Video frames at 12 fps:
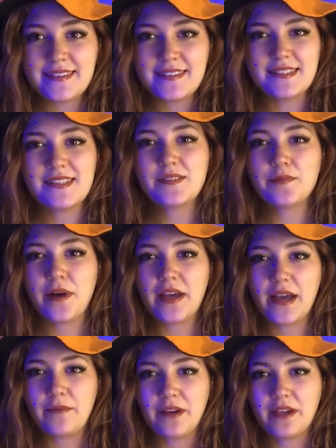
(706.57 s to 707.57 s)
This is why
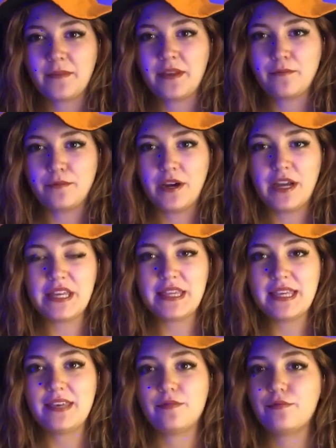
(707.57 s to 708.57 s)
I recommend wearing
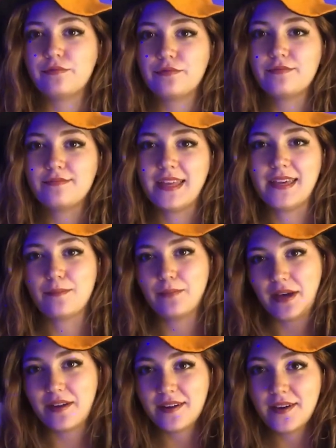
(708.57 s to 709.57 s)
the like
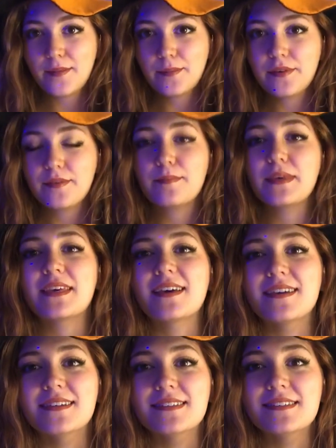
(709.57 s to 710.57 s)
button up,
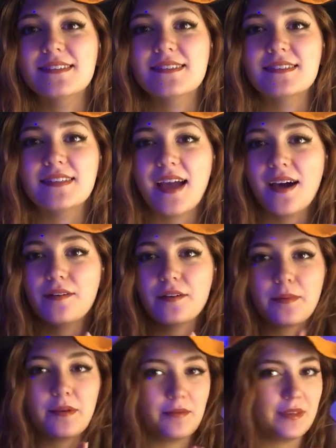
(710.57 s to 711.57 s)
because now
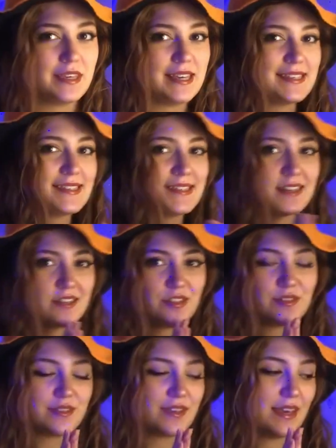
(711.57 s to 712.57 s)
it'll be really easy to
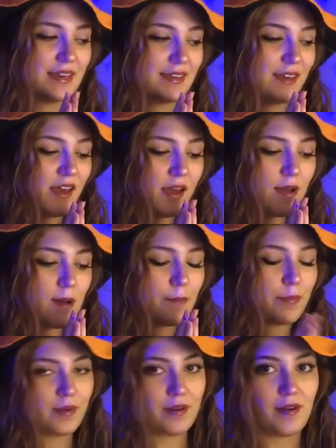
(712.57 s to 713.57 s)
just like
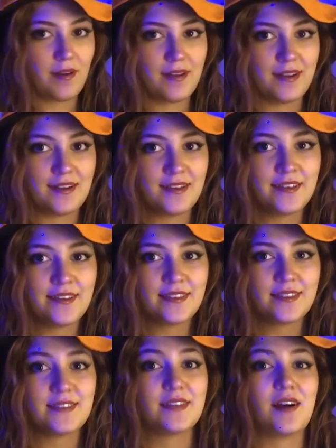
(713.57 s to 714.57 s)
put on the